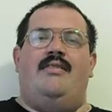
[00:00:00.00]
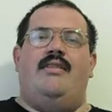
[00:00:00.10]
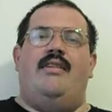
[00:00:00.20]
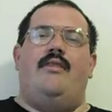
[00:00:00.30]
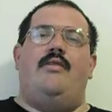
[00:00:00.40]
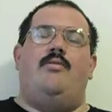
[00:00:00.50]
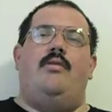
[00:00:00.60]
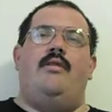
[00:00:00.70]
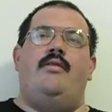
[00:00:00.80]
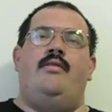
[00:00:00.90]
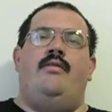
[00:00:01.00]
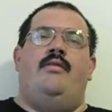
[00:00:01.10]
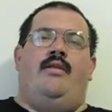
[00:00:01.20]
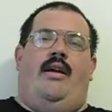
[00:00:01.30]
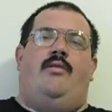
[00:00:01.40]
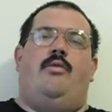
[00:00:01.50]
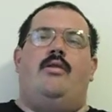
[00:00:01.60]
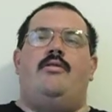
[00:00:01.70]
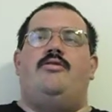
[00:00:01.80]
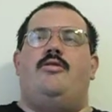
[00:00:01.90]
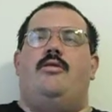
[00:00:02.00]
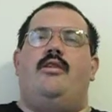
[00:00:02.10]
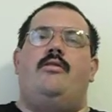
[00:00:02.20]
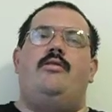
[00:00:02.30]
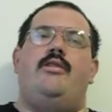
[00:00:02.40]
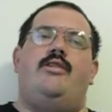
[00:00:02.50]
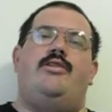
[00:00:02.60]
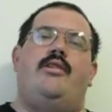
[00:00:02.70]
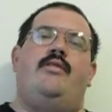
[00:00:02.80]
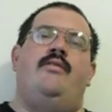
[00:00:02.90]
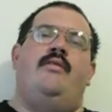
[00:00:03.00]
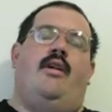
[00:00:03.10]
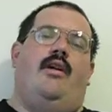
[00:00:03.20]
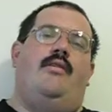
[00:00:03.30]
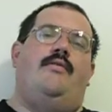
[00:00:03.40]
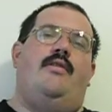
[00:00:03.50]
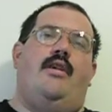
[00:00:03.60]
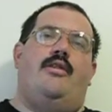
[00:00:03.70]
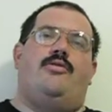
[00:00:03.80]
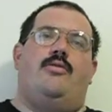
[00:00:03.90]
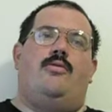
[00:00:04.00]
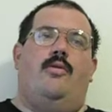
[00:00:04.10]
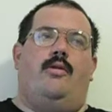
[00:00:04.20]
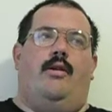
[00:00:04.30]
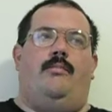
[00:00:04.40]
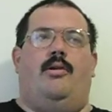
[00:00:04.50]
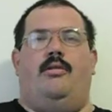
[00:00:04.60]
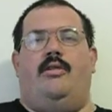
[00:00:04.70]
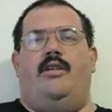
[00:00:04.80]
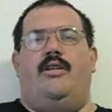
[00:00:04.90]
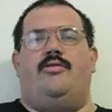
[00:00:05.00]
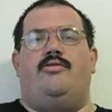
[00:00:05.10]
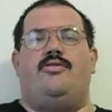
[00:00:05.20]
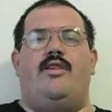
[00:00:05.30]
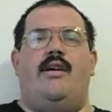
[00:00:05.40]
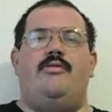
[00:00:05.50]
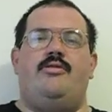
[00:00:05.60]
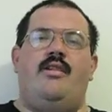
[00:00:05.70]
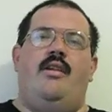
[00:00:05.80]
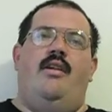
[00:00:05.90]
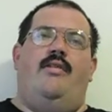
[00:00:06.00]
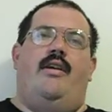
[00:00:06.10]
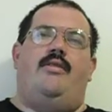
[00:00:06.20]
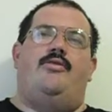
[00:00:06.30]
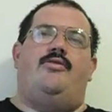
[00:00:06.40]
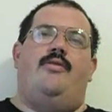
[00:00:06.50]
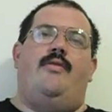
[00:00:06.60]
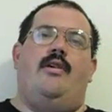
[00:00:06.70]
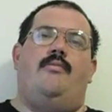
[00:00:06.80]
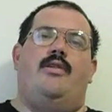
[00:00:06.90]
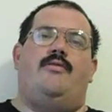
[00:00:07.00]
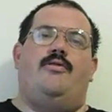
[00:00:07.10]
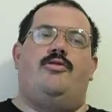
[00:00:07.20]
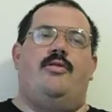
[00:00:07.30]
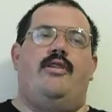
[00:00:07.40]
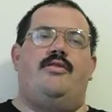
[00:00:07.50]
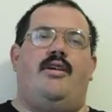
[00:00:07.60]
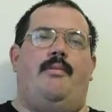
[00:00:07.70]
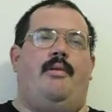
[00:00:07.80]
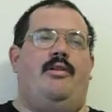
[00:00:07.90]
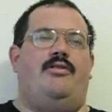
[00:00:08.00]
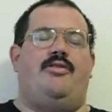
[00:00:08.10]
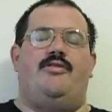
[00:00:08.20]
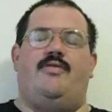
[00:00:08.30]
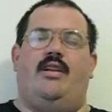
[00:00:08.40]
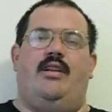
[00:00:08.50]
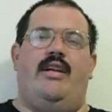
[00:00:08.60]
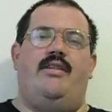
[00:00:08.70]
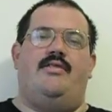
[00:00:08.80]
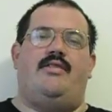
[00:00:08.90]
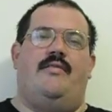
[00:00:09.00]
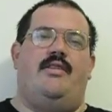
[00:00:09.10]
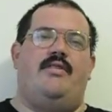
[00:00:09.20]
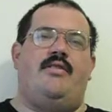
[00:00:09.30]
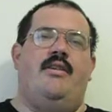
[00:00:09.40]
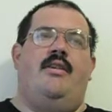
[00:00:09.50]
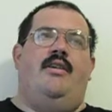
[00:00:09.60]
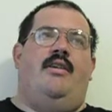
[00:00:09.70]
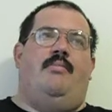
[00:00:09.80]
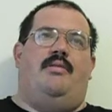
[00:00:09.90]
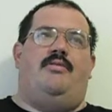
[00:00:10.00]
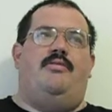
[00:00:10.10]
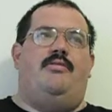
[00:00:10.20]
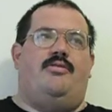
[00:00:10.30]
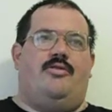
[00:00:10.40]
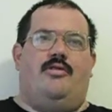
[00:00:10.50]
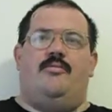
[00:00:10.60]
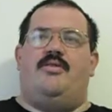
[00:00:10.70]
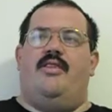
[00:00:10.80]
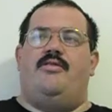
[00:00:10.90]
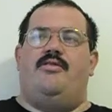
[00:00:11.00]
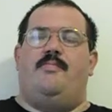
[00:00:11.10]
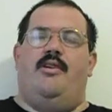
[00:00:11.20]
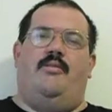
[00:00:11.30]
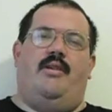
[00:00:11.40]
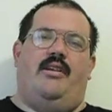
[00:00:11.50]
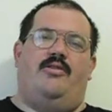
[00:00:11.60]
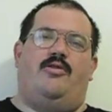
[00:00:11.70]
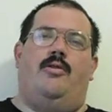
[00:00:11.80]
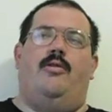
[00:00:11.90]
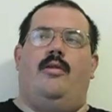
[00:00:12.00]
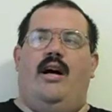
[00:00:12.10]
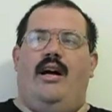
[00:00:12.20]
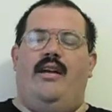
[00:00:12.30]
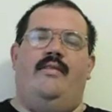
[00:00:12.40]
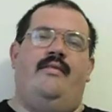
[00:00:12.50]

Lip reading: again, everyone, and welcome to another edition of the Nitro Corner. I'm Paul the Nitro Skywers. Thank you so very much for joining us. I apologize for the lateness of this, but due to circumstances beyond my control, I